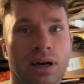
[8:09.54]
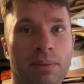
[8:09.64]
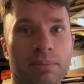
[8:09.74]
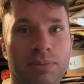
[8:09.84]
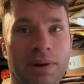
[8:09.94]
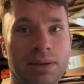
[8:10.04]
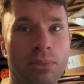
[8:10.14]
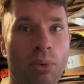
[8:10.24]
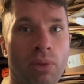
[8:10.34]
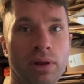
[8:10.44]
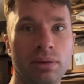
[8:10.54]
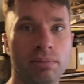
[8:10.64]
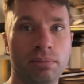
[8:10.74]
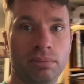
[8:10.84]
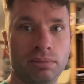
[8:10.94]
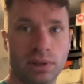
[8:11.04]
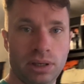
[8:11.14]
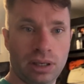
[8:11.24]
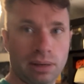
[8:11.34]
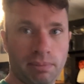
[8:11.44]
I'm spending more than I'm
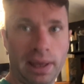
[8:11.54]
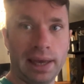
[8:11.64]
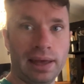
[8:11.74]
making